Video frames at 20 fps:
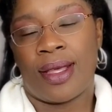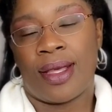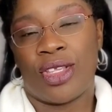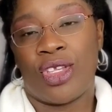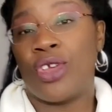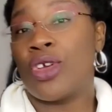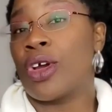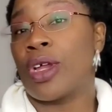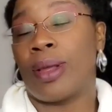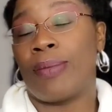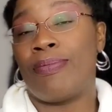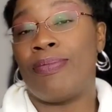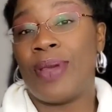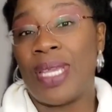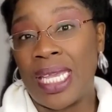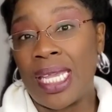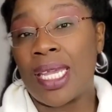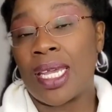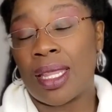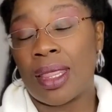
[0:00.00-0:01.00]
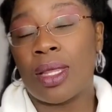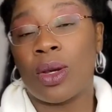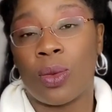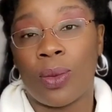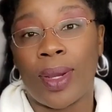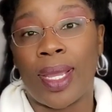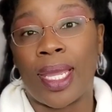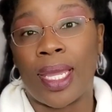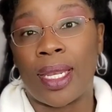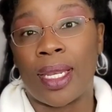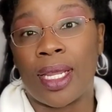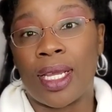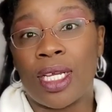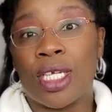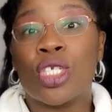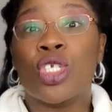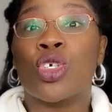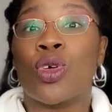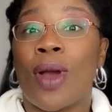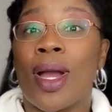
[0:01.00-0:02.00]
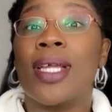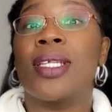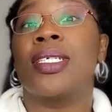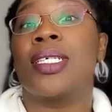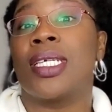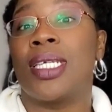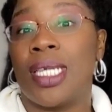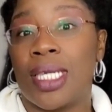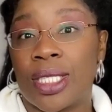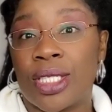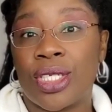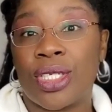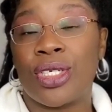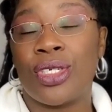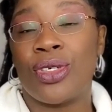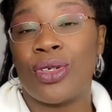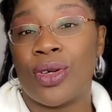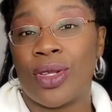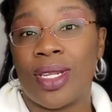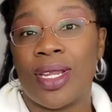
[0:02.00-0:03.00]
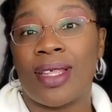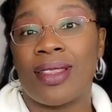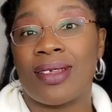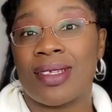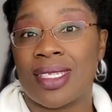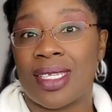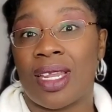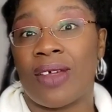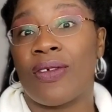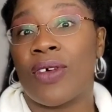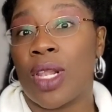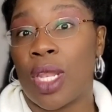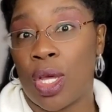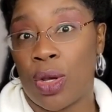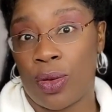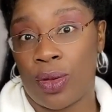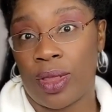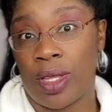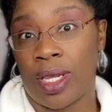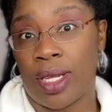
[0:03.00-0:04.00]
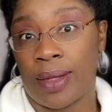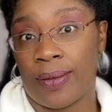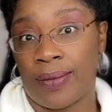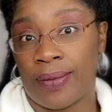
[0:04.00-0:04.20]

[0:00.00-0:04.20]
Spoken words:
You're going to be in the wind trying to get to you another set of clothing.